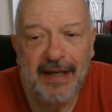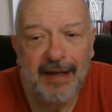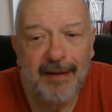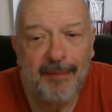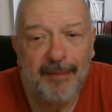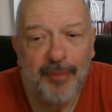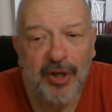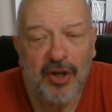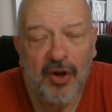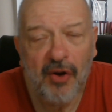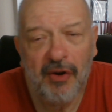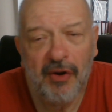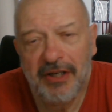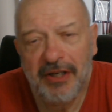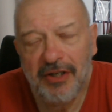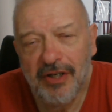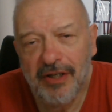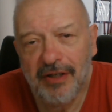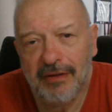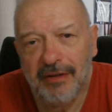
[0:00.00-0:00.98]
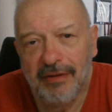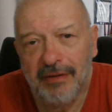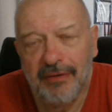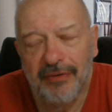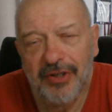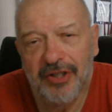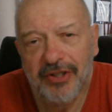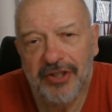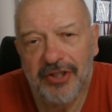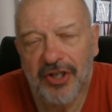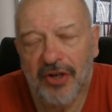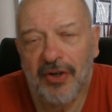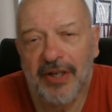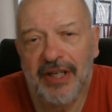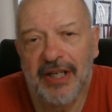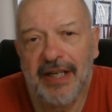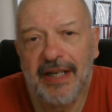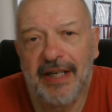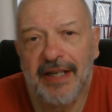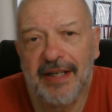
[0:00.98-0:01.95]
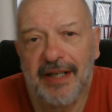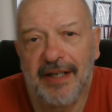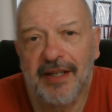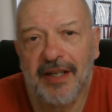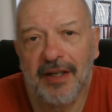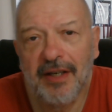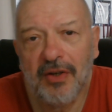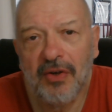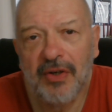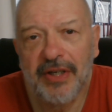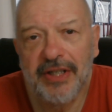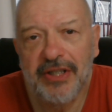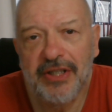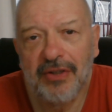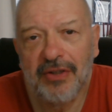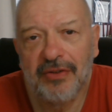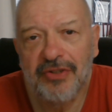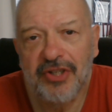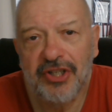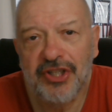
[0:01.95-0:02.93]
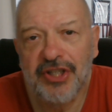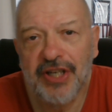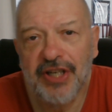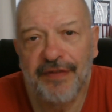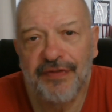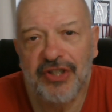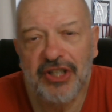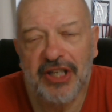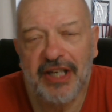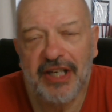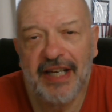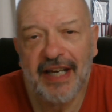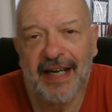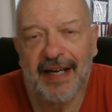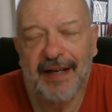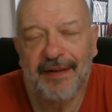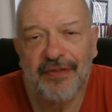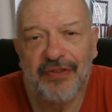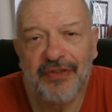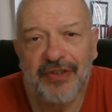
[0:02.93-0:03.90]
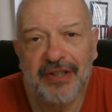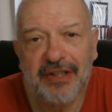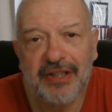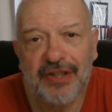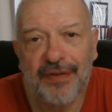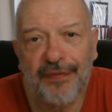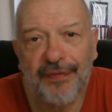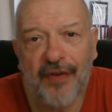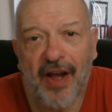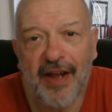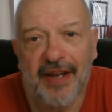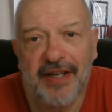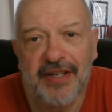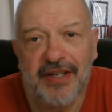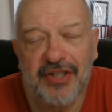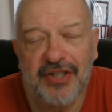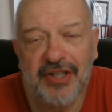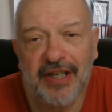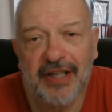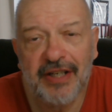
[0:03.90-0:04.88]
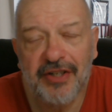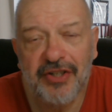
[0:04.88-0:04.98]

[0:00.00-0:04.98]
But I knew that I needed the light on Sniffs the cat's face in a